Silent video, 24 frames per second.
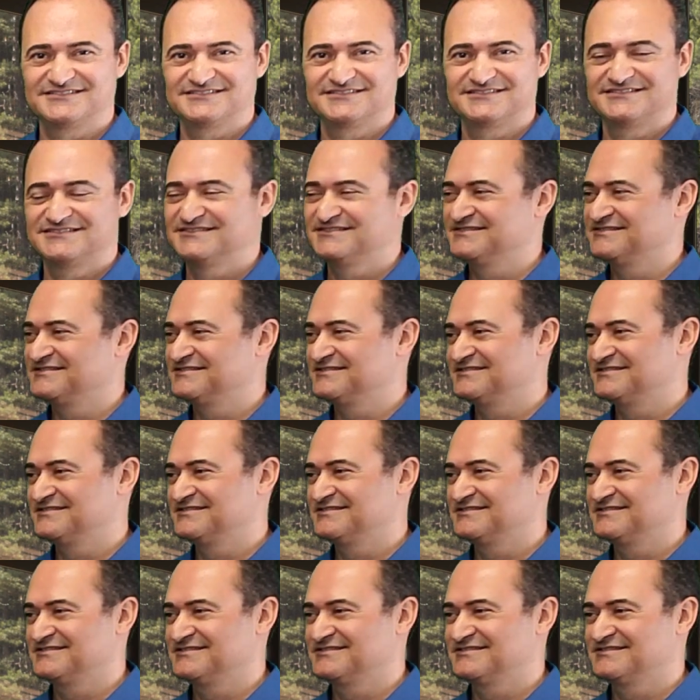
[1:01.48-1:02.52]

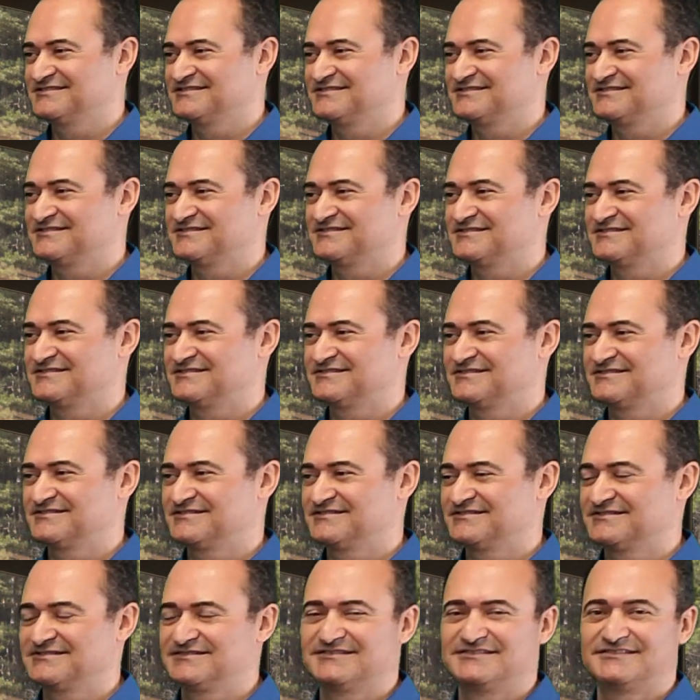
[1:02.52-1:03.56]

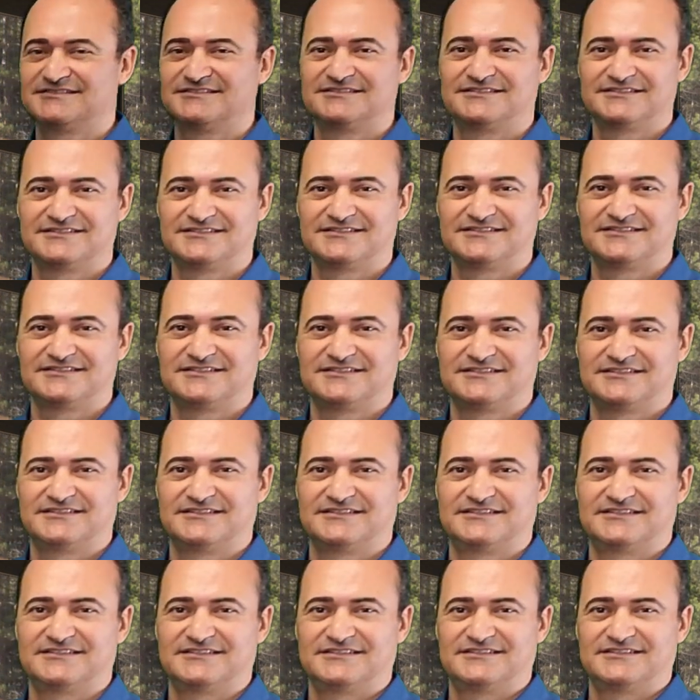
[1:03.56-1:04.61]

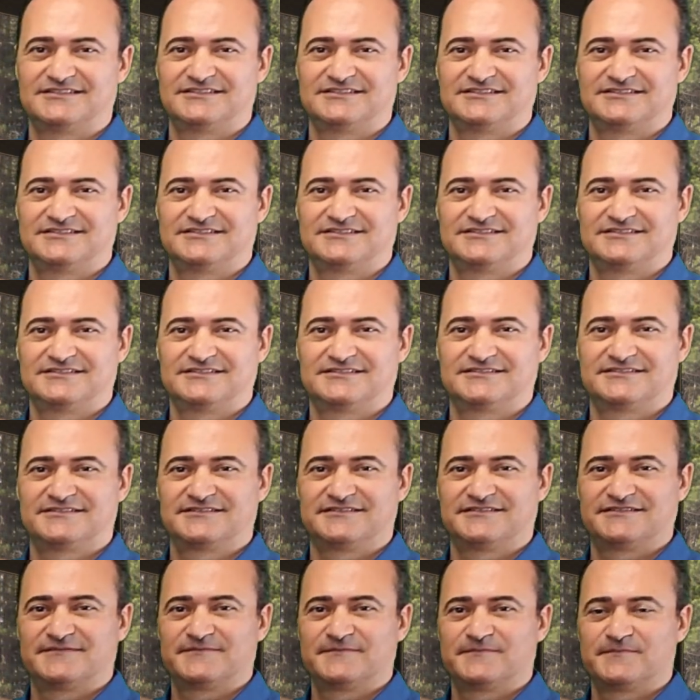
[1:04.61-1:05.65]

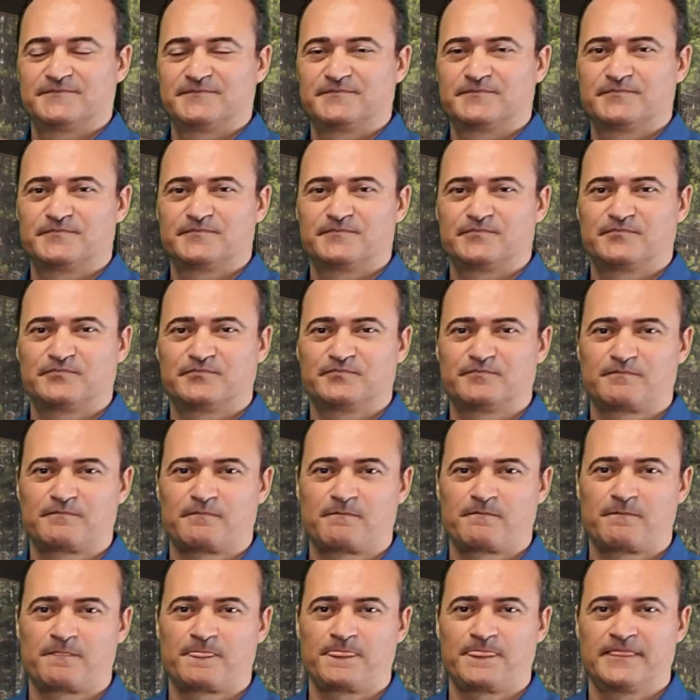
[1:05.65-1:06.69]

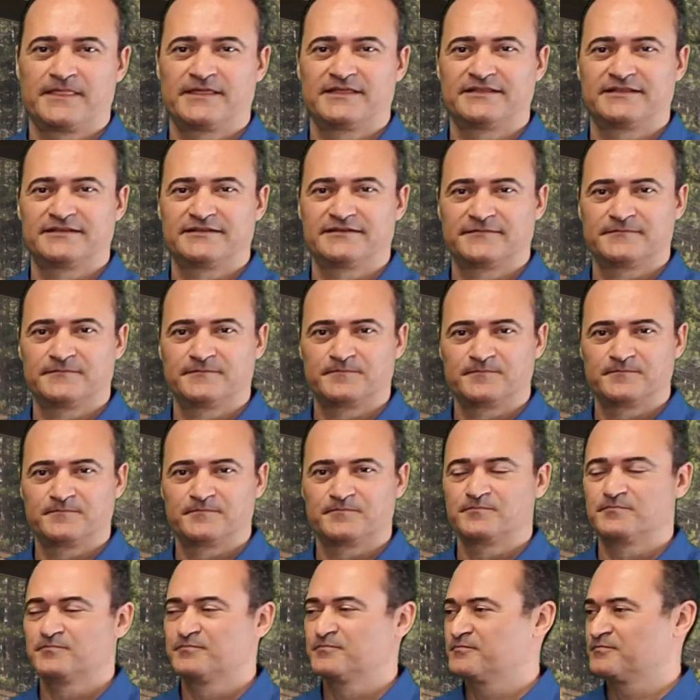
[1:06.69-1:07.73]

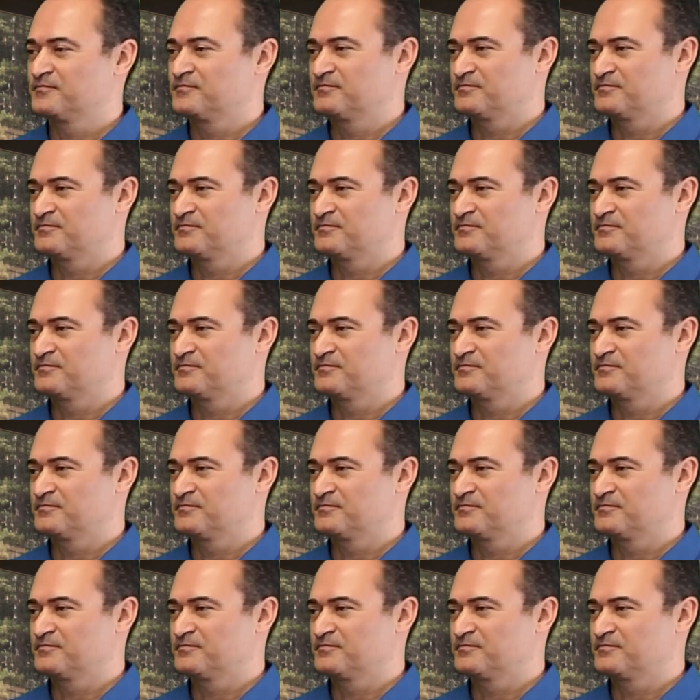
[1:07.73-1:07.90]
No words are spoken by the person on screen.